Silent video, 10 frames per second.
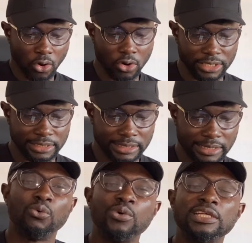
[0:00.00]

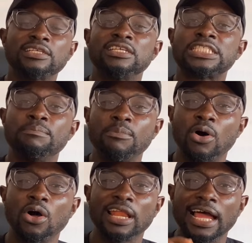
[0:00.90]
coins with
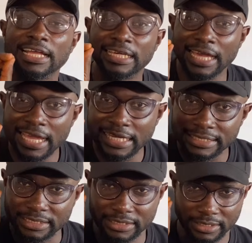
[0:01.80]
smaller
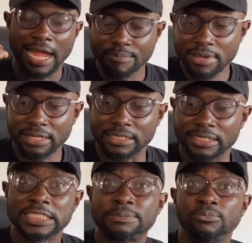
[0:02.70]
gains. I
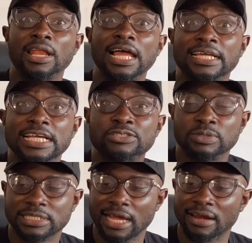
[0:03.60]
mean, smaller
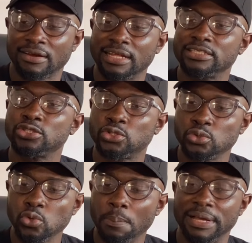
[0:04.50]
gains with around
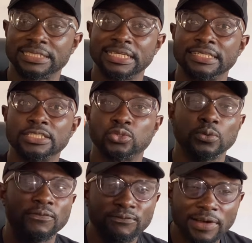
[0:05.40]
2%
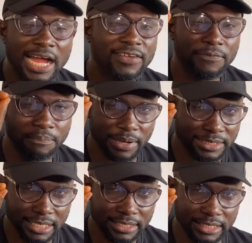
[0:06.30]
to
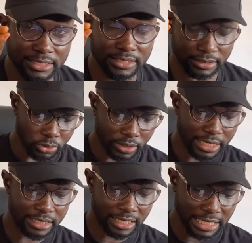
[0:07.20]
5%. You
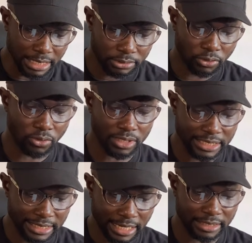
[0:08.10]
can keep
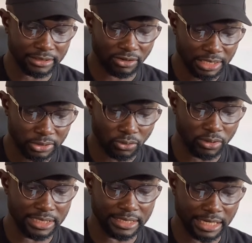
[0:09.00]
scrolling
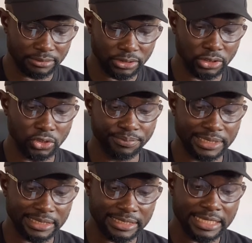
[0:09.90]
down. You'll
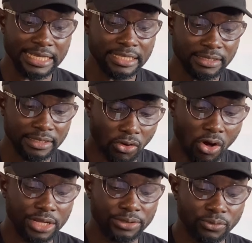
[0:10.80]
be seeing
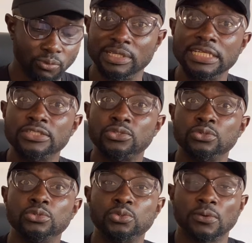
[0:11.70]
coin within
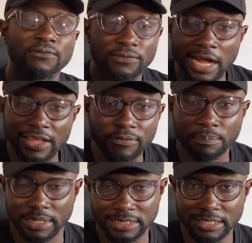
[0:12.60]
2 to
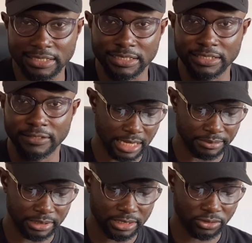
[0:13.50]
5%.
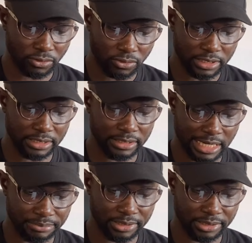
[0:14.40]
I'm still scrolling.